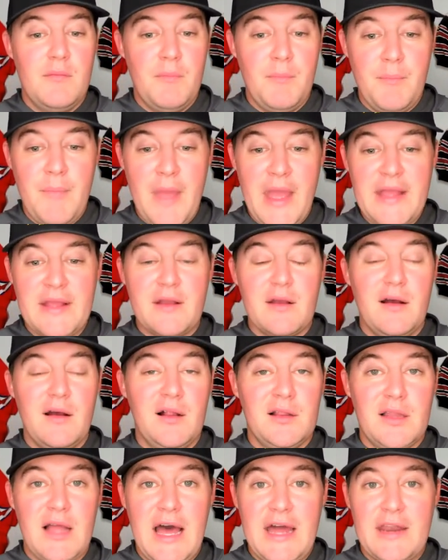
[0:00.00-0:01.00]
make a
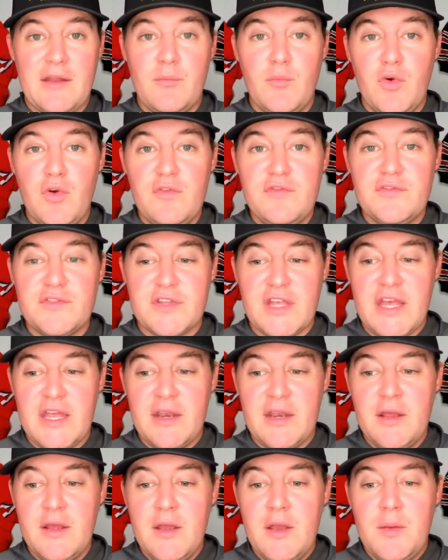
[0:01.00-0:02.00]
lot of moves
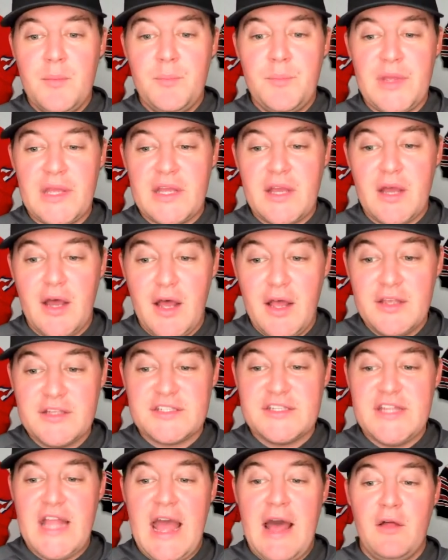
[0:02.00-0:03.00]
in, because
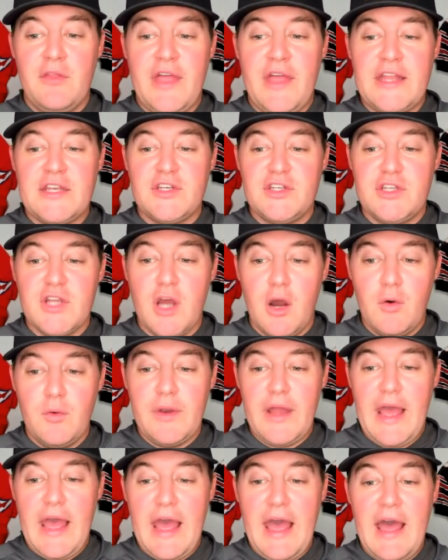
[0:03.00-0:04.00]
now they don't
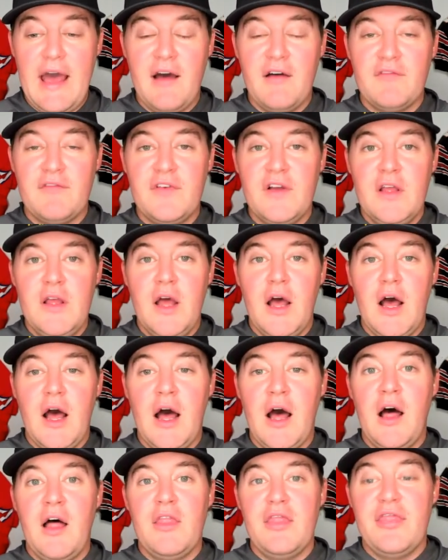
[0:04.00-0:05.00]
have
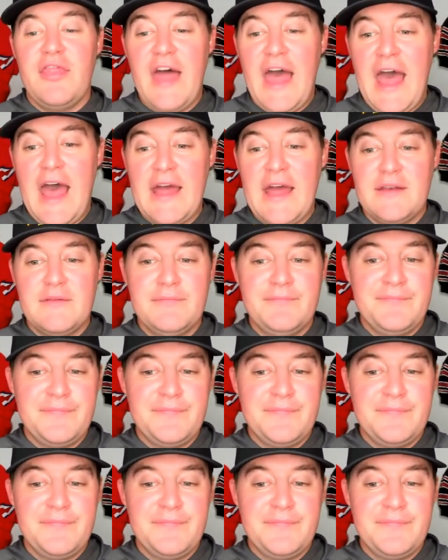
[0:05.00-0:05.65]
that